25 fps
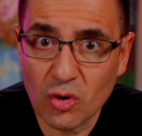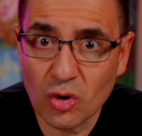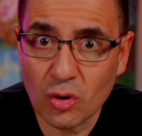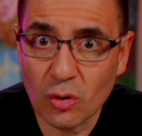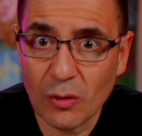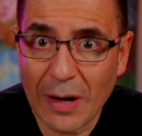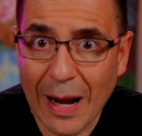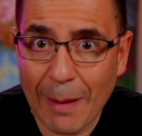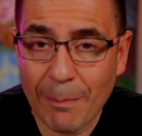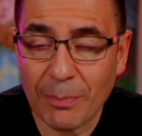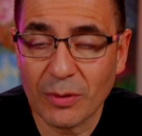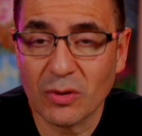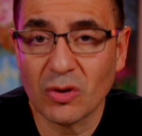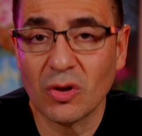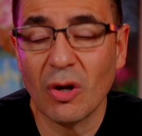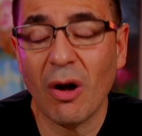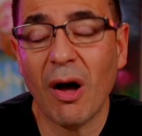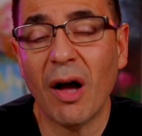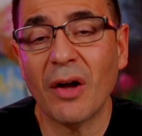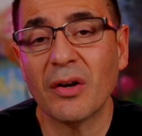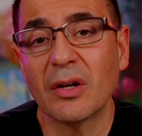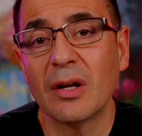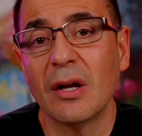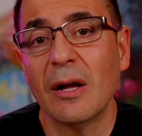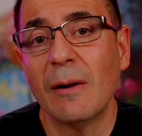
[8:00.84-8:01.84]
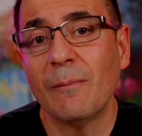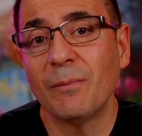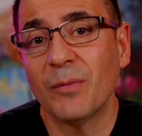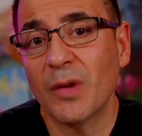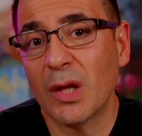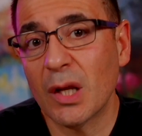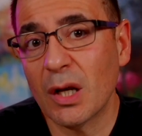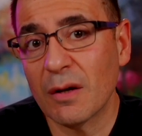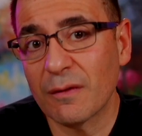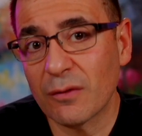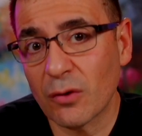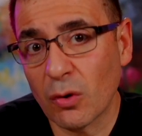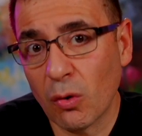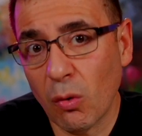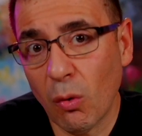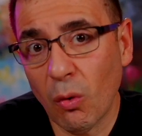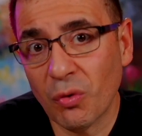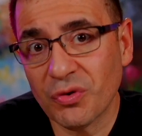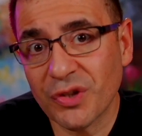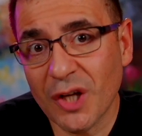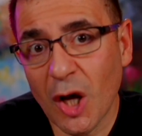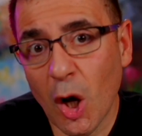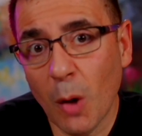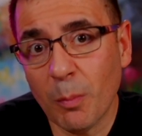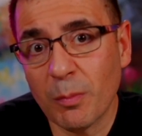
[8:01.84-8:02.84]
your appetite, and of course,
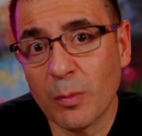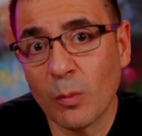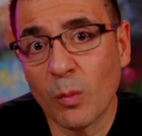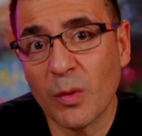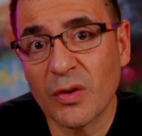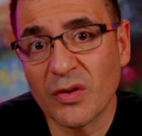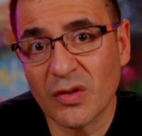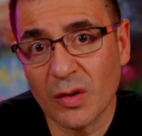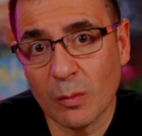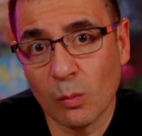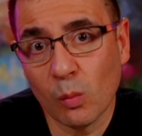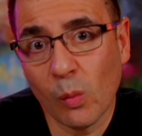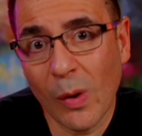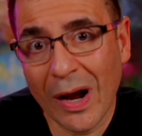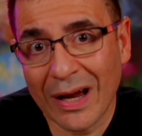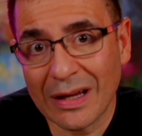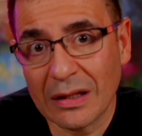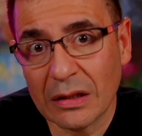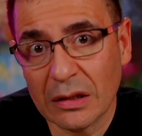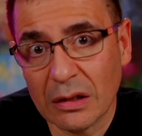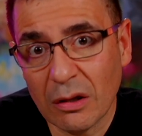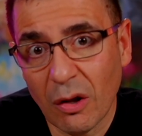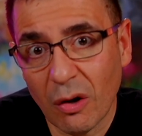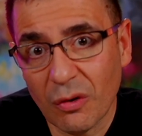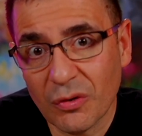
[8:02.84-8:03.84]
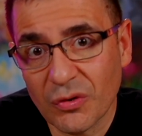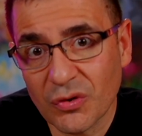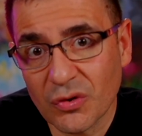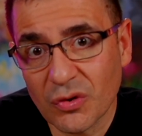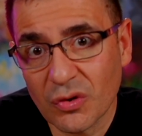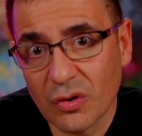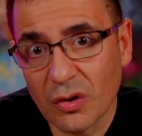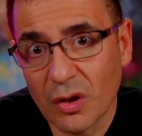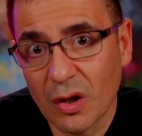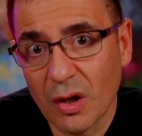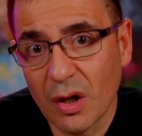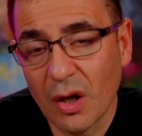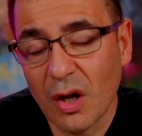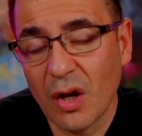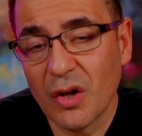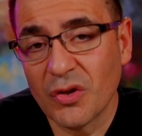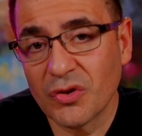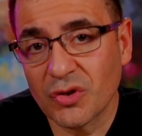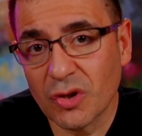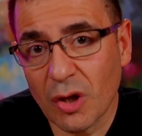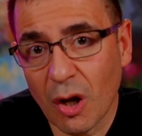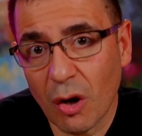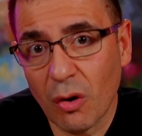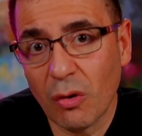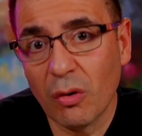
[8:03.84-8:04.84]
helping with some weight loss.
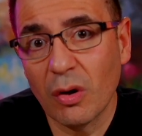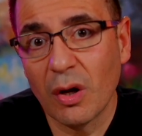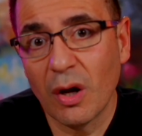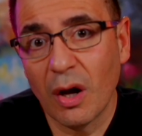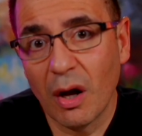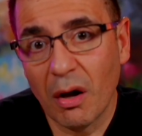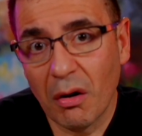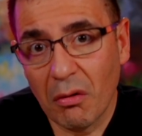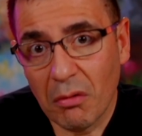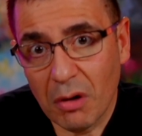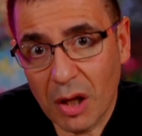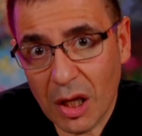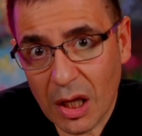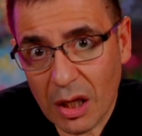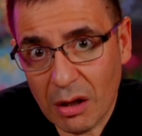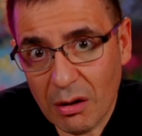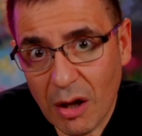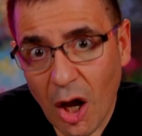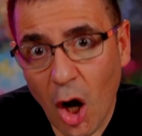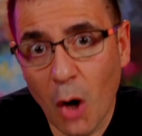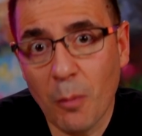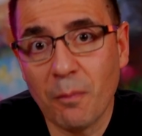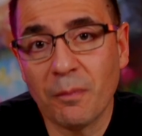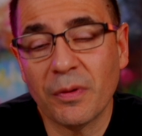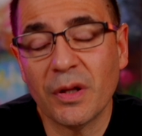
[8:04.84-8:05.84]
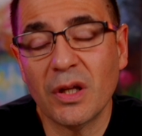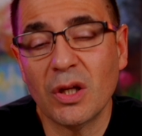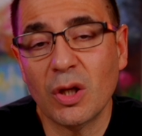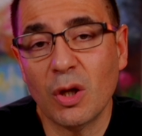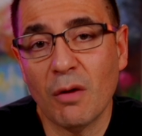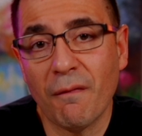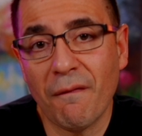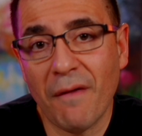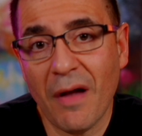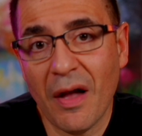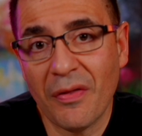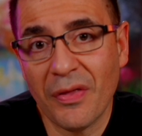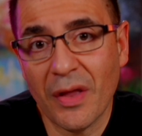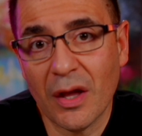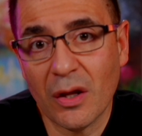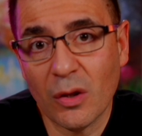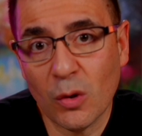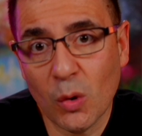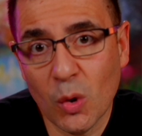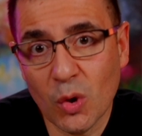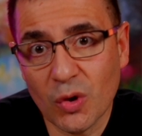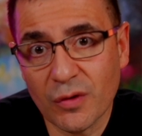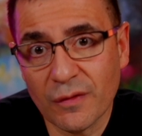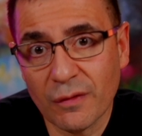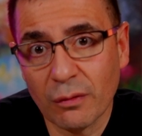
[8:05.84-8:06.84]
So hopefully you found that
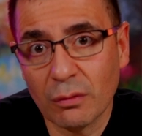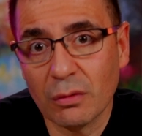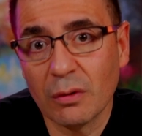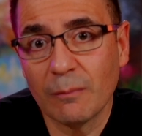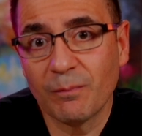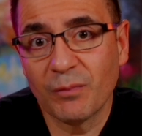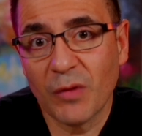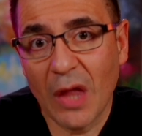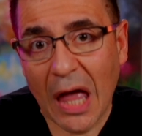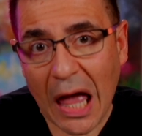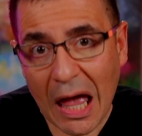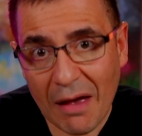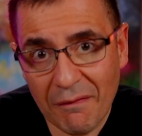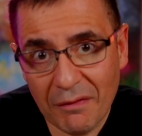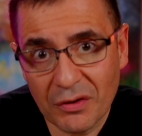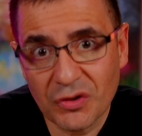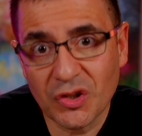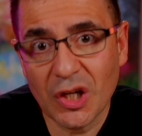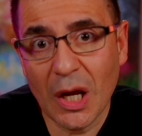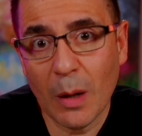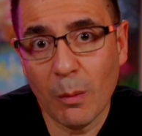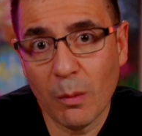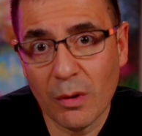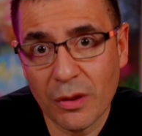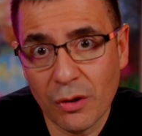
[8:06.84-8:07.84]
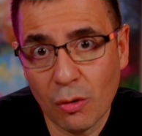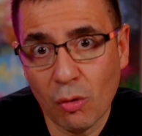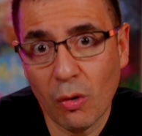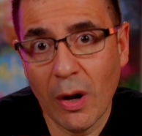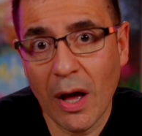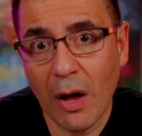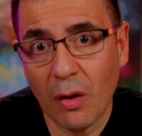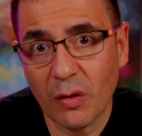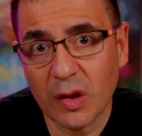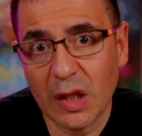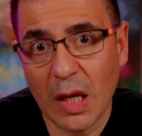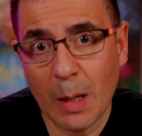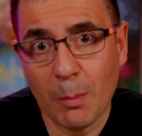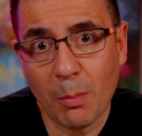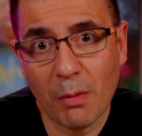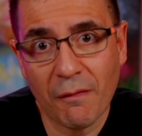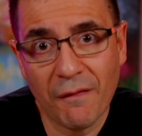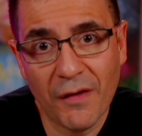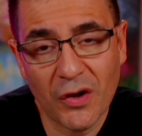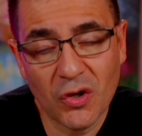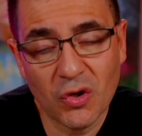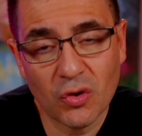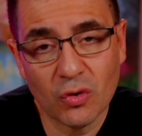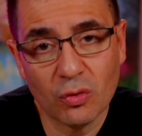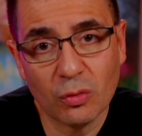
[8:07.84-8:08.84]
useful. Have a chat with your healthcare
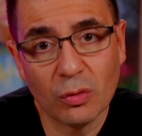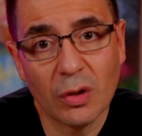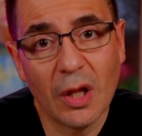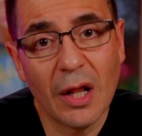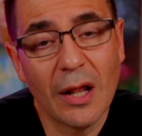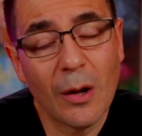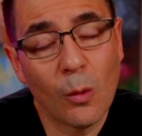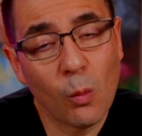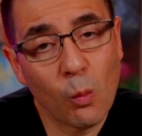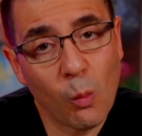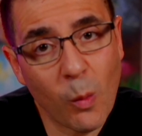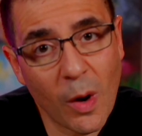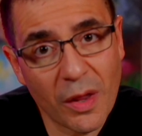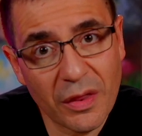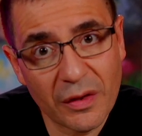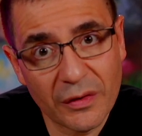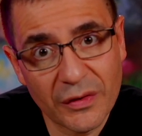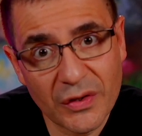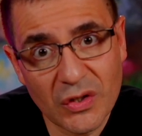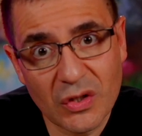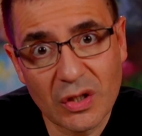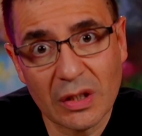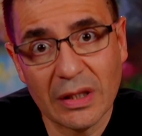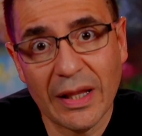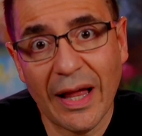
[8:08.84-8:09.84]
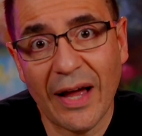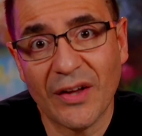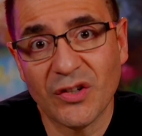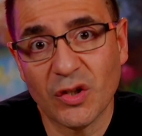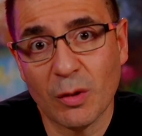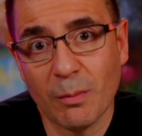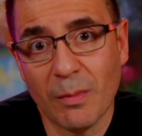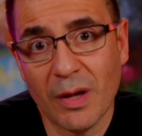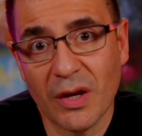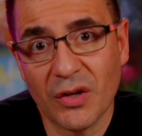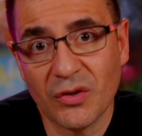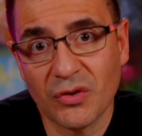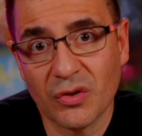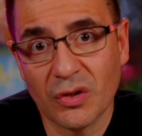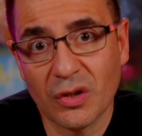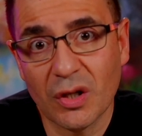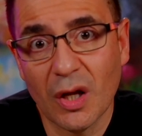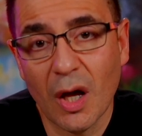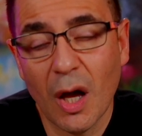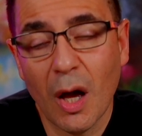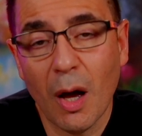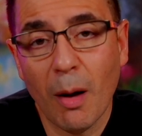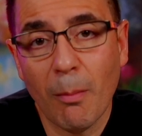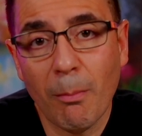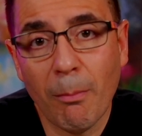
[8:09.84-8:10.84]
professional whether this class of medicine
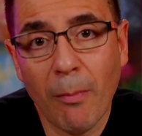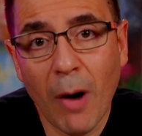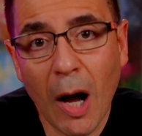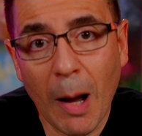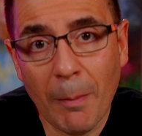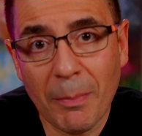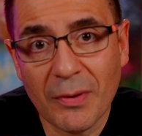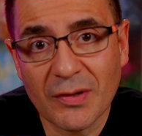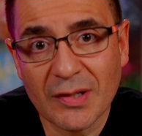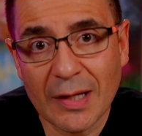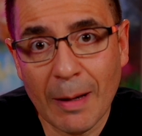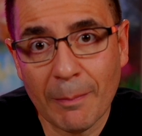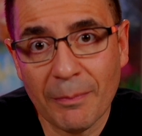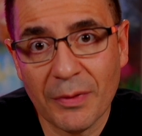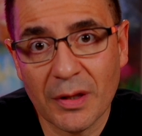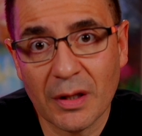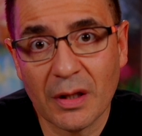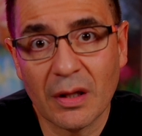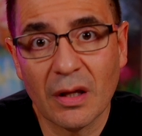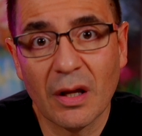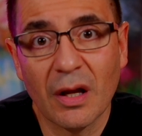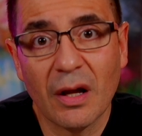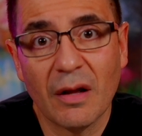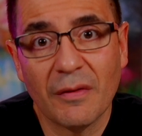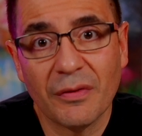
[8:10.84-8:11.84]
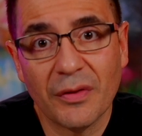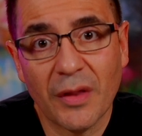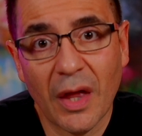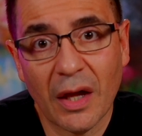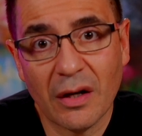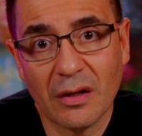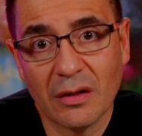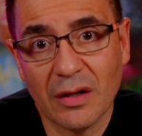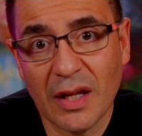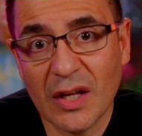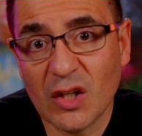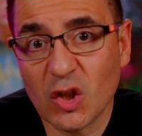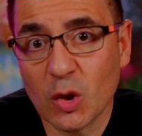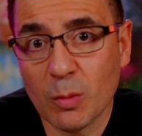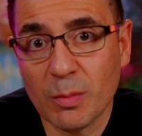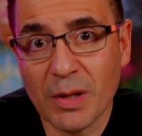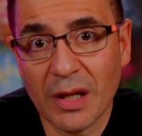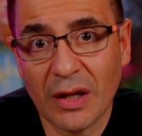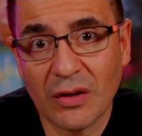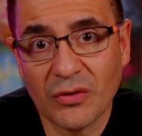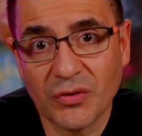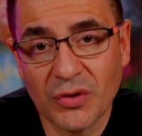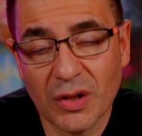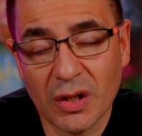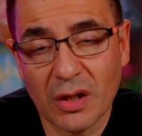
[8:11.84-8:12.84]
might be something that needs to be
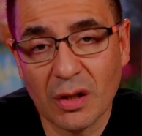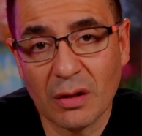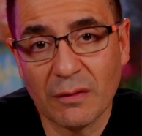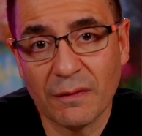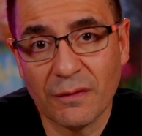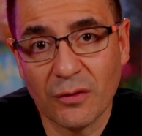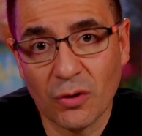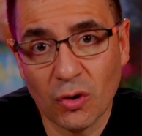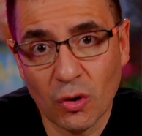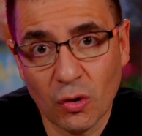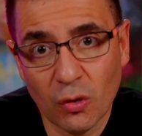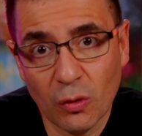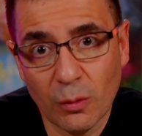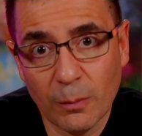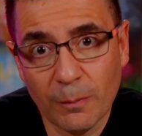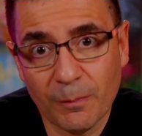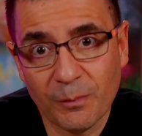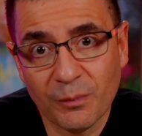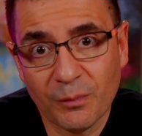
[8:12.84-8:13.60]
considered for you.